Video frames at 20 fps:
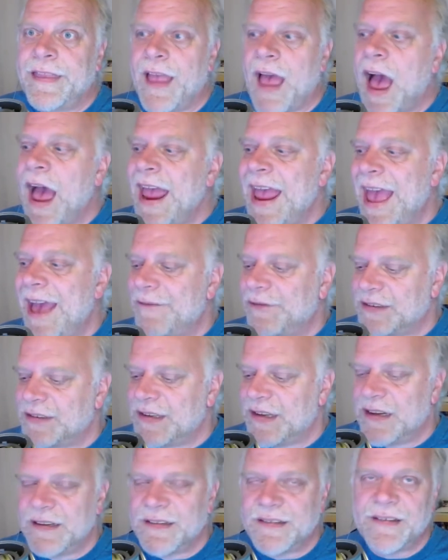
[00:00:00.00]
haven't
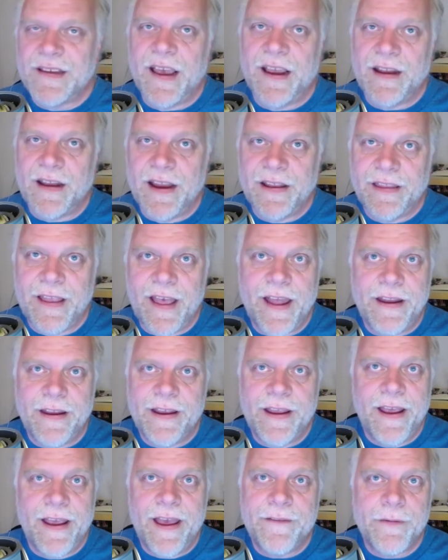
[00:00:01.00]
seen a sight like that
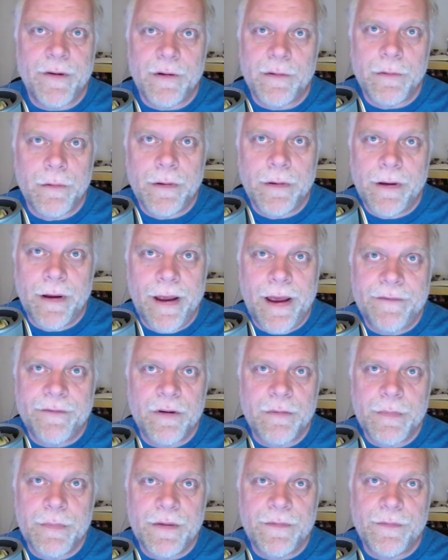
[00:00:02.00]
ever
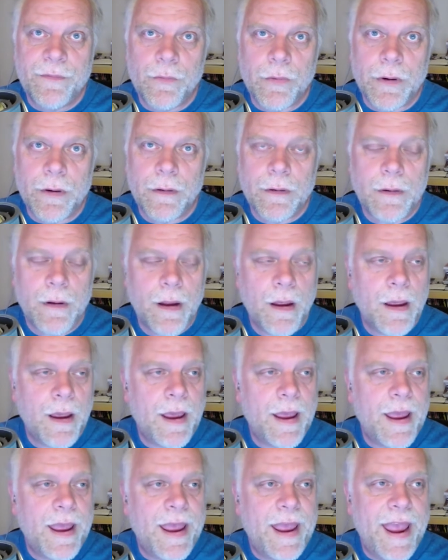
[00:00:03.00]
before.
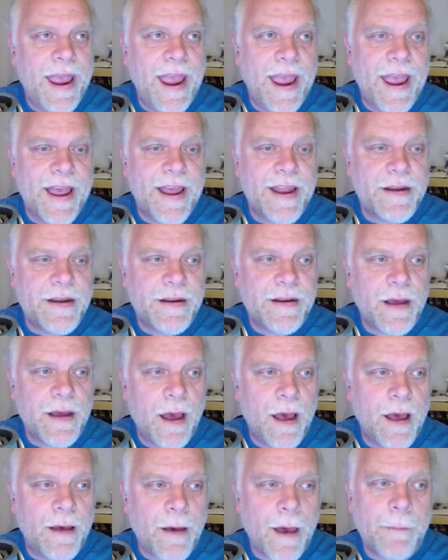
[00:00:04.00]
And
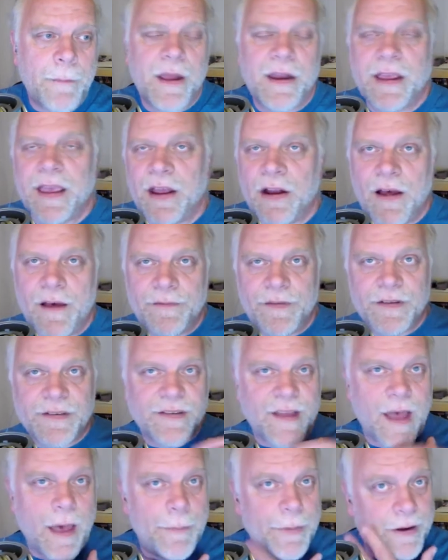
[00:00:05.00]
I'm going to get off this
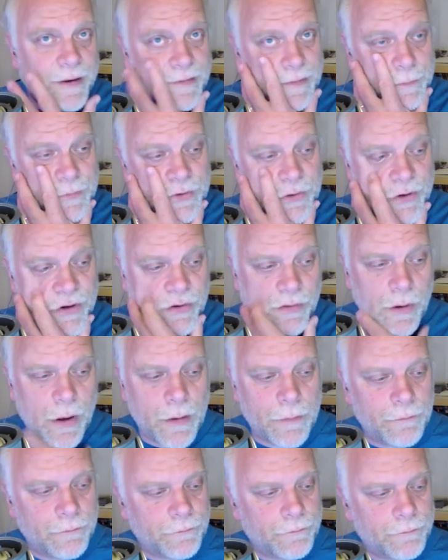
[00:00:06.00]
topic because I'm sure you're all
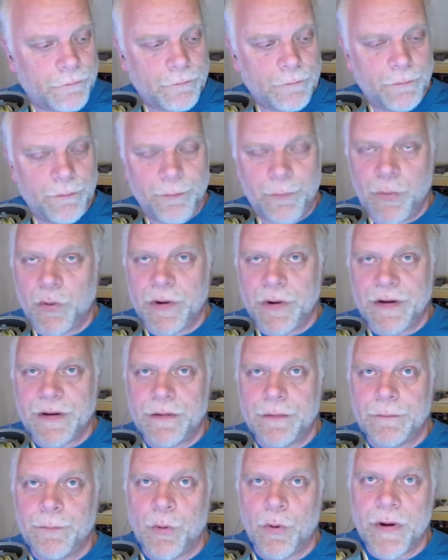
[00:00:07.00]
bored
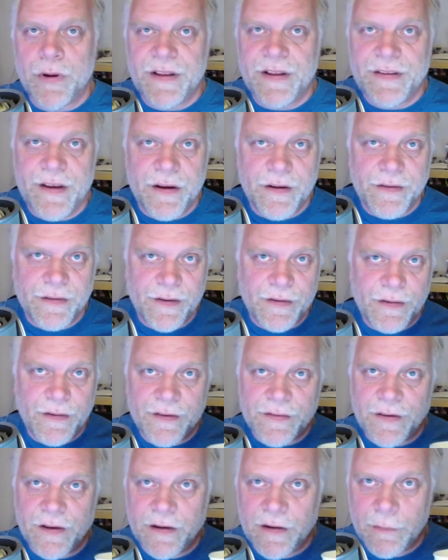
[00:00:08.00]
to tears
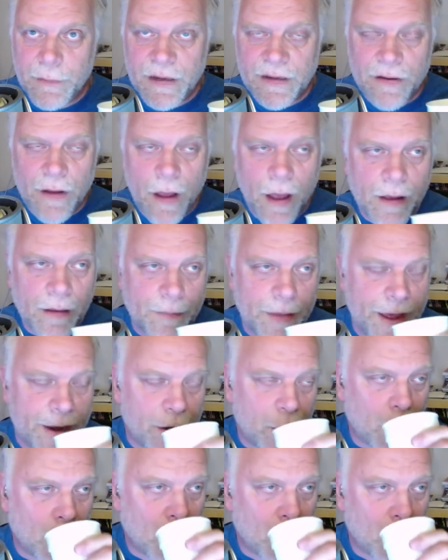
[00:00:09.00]
listening to me talk about it.